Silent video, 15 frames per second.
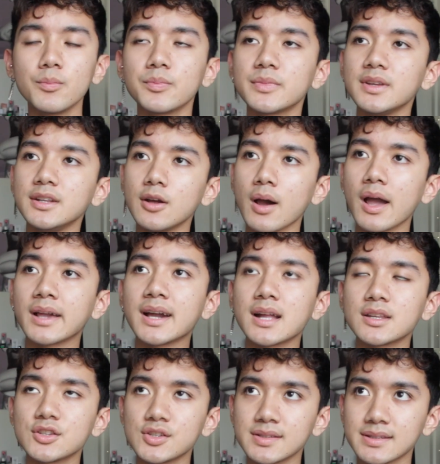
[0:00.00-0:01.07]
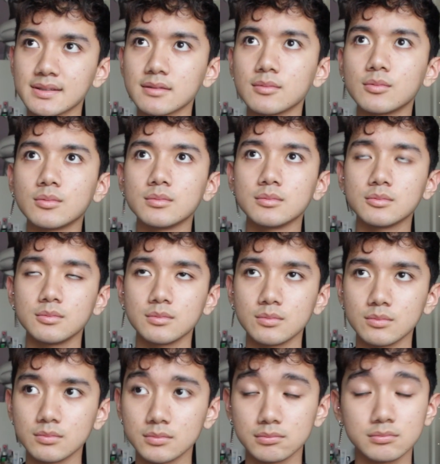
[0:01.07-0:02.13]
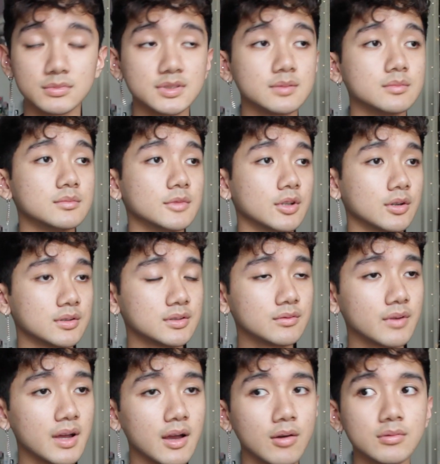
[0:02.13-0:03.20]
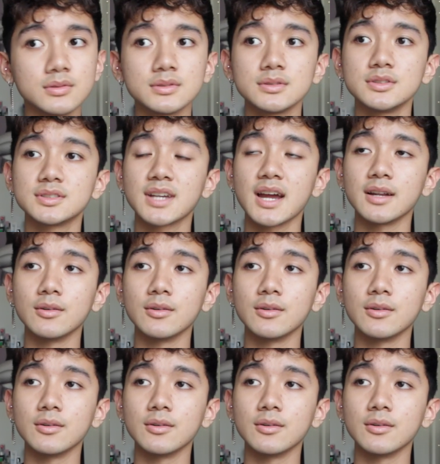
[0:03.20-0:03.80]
So, you know, I kind of just looked around,